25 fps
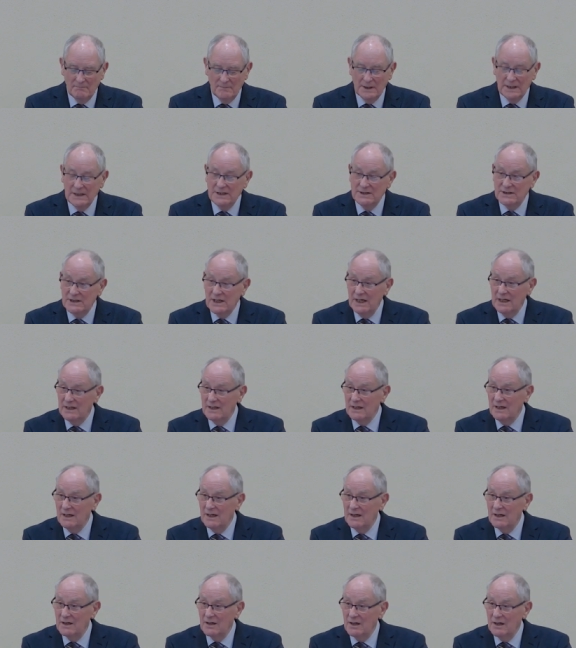But he said,
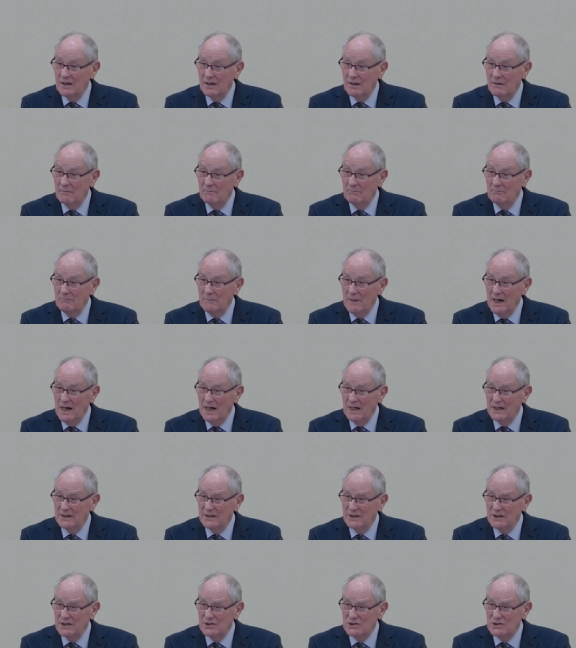
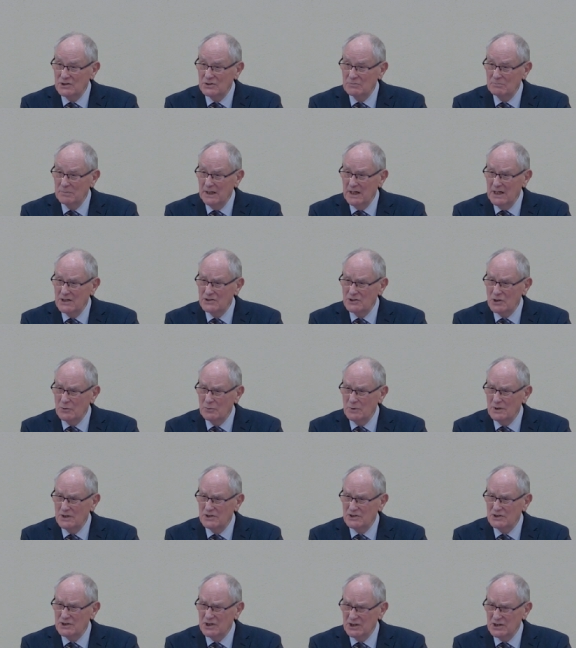man displays a
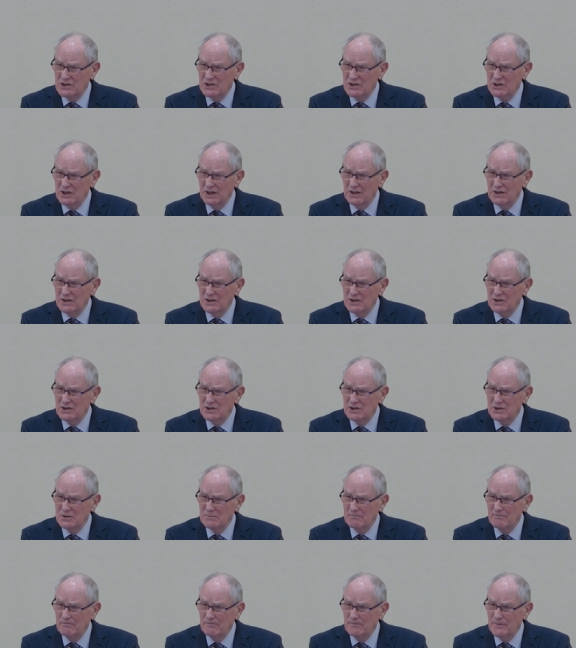resistance.
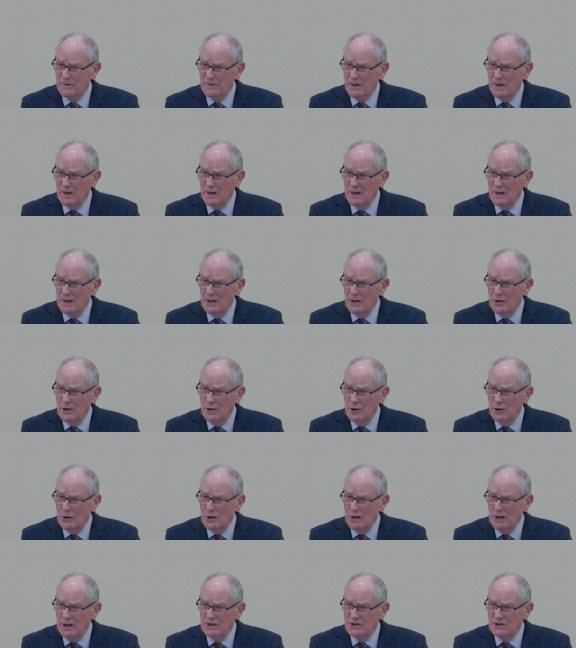
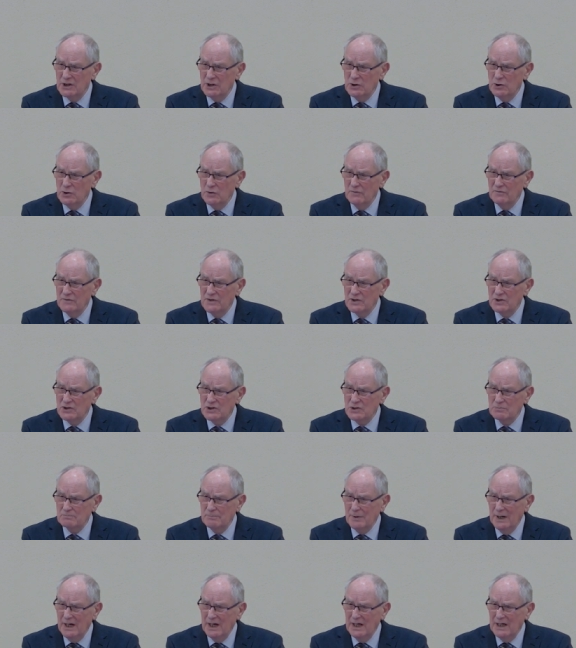He said, You've
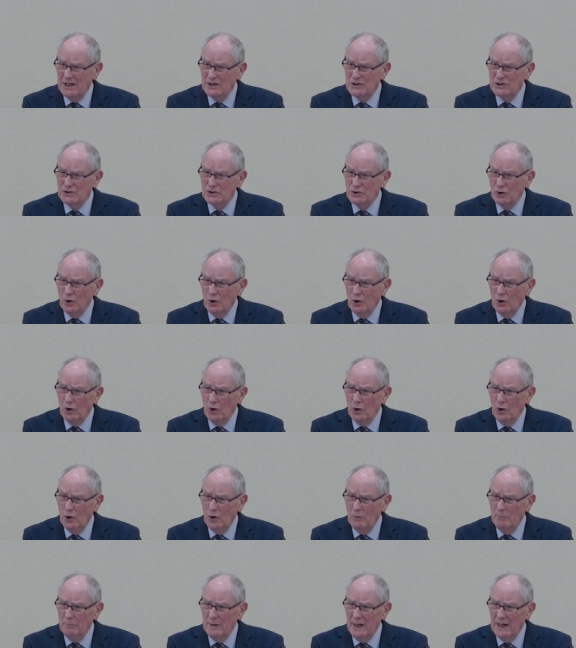despised
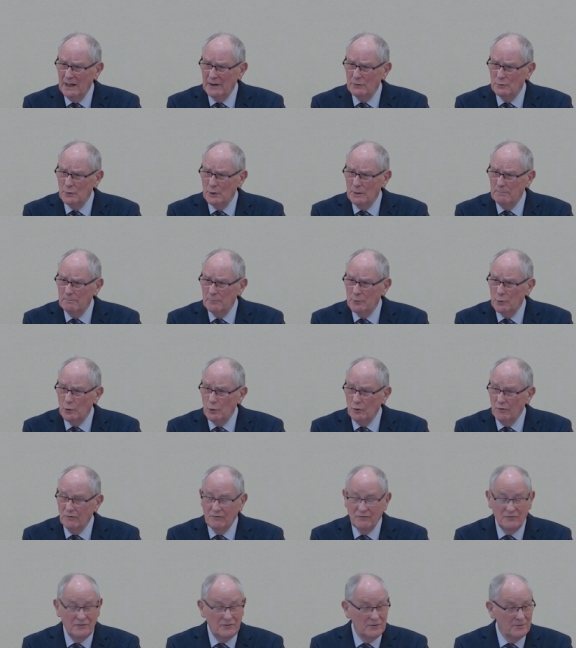all my
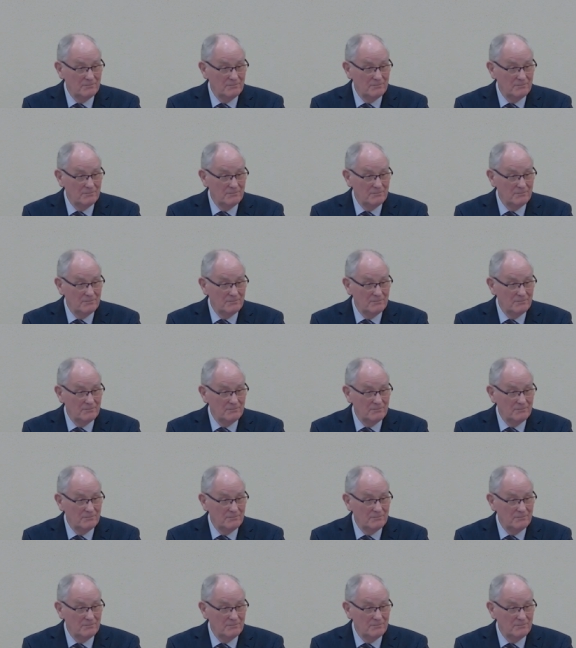reproof.